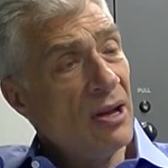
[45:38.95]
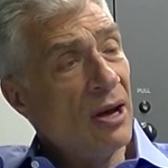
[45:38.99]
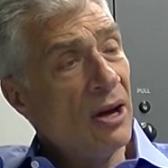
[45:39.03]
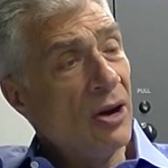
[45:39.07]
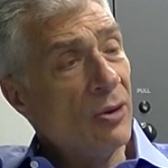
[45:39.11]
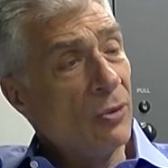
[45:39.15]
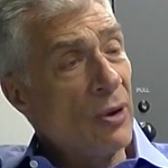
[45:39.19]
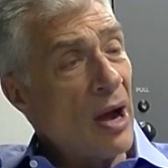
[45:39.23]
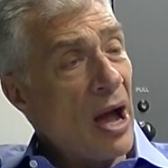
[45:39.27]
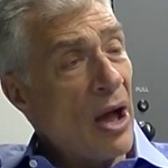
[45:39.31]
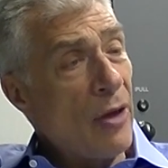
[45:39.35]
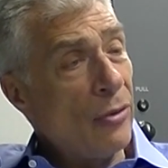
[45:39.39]

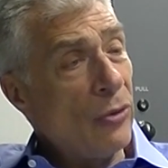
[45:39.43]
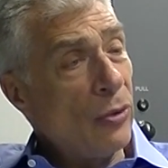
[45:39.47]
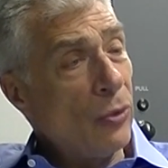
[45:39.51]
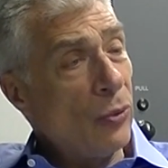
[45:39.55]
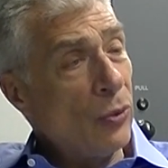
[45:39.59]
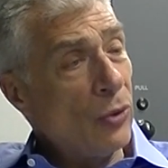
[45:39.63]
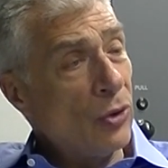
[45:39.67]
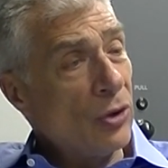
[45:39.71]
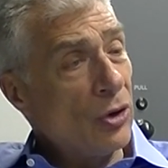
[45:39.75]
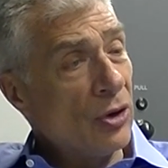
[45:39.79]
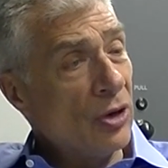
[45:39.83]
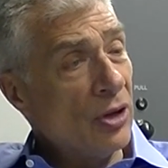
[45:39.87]
around the
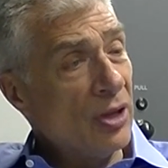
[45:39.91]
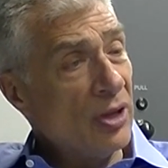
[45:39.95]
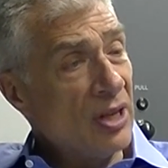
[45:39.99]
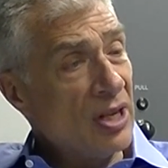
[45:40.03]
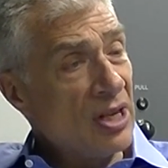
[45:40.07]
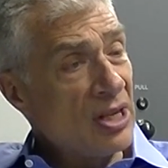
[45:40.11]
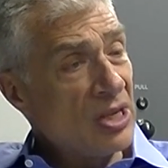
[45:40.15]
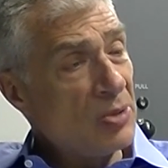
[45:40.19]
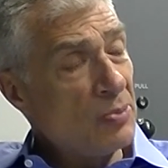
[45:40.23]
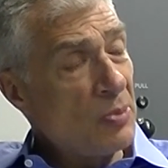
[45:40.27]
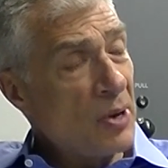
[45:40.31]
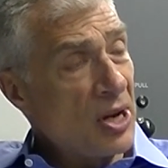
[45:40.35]
world, and
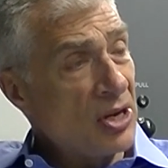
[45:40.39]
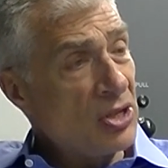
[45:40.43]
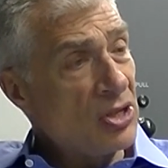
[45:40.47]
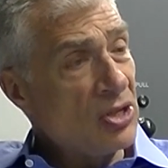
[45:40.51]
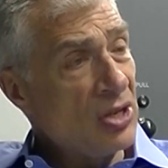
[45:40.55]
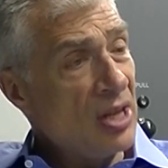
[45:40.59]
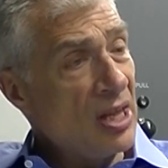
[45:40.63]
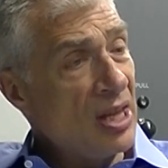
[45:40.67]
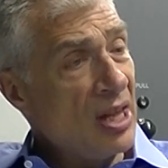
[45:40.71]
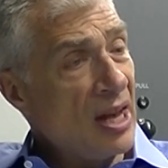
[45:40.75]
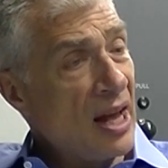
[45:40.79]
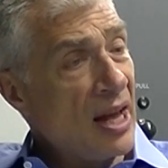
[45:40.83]

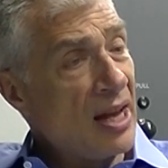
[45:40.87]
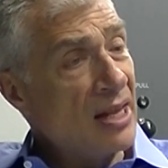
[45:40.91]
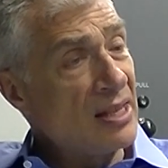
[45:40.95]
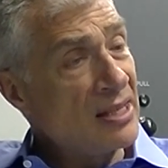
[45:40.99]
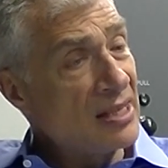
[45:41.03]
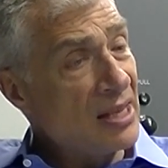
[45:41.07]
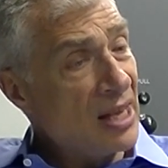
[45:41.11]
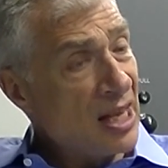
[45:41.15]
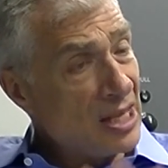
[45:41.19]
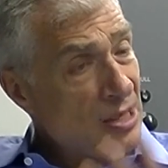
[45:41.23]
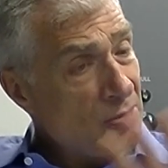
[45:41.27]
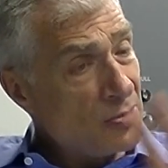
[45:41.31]
especially in the United
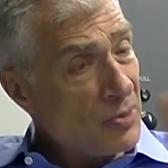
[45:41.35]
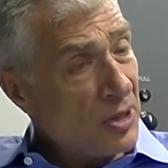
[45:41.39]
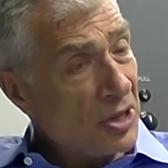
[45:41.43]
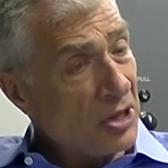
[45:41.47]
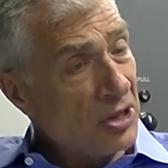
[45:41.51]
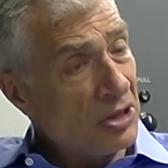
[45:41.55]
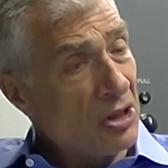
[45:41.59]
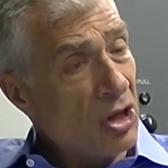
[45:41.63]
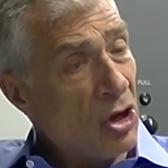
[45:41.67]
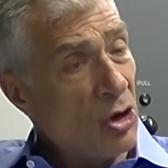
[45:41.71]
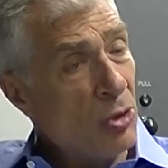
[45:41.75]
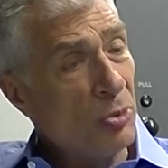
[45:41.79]
States, but
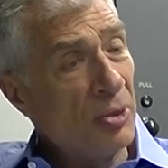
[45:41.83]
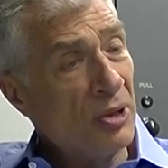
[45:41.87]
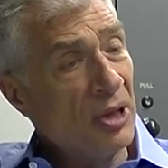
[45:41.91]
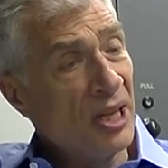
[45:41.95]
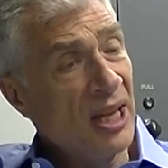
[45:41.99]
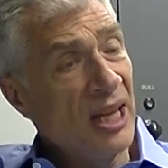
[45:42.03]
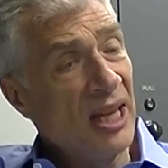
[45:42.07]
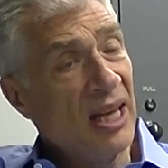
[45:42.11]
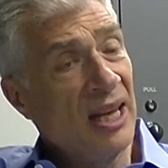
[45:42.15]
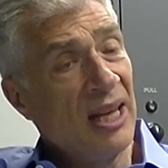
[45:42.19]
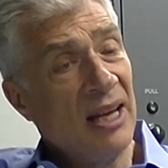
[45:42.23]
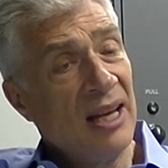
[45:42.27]

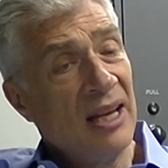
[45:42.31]
globally